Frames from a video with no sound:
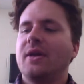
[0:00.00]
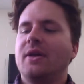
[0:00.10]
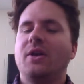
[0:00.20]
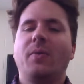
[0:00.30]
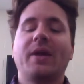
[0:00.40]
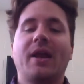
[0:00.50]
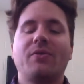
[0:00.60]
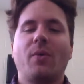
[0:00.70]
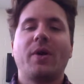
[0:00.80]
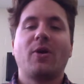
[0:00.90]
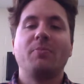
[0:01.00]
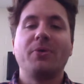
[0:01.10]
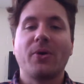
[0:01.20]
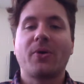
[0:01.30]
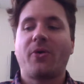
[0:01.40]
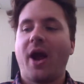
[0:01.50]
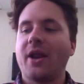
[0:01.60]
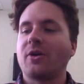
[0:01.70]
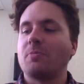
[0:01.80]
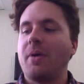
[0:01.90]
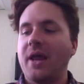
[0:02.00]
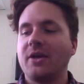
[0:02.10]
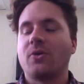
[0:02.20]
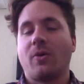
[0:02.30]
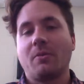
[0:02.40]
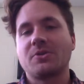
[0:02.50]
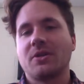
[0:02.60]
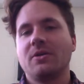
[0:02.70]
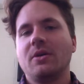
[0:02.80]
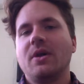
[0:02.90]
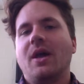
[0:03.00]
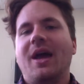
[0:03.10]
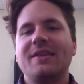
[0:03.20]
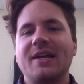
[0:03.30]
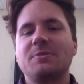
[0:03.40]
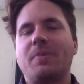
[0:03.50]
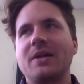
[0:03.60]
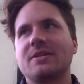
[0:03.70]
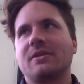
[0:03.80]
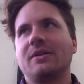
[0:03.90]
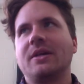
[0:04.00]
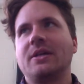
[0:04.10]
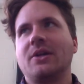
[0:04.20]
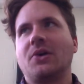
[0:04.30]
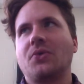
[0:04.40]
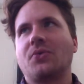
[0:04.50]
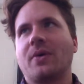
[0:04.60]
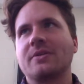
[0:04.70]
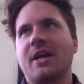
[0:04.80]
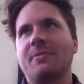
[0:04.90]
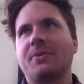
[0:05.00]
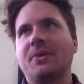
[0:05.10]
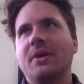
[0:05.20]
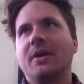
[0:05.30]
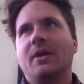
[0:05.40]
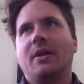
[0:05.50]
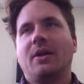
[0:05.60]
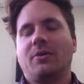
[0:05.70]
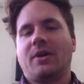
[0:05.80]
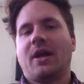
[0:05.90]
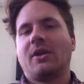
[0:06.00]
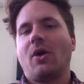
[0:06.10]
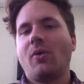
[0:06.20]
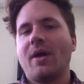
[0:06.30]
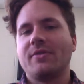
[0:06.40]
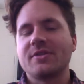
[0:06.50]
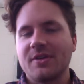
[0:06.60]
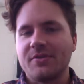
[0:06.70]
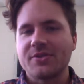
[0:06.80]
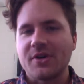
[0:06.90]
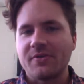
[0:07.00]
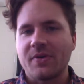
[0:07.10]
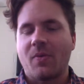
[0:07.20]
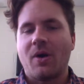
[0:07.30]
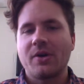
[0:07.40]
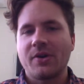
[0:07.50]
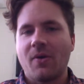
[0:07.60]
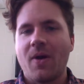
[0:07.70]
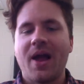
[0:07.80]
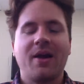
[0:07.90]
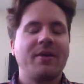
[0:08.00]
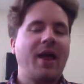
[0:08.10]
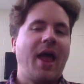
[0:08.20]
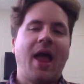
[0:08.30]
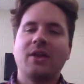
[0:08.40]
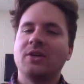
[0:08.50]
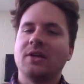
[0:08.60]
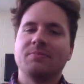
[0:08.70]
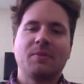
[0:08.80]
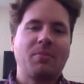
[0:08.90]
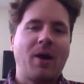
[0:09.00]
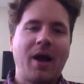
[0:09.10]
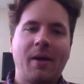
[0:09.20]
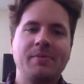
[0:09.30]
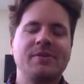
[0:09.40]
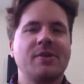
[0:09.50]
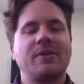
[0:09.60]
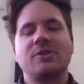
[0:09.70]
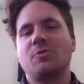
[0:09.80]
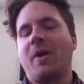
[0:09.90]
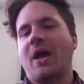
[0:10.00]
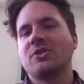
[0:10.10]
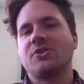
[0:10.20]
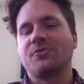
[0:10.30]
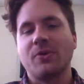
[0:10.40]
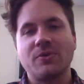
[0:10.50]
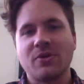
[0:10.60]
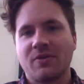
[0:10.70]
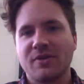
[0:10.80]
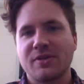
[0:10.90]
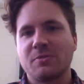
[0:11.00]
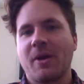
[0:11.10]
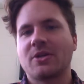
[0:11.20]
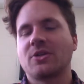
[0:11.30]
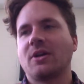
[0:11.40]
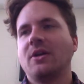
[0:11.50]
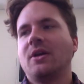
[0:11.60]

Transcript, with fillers: You know, we can have what we call bureaucratic or petty corruption, and that's basically, you know, for example, you know, you got a low-level civil servant wandering around and you give them a bribe so that you pass your food service inspection.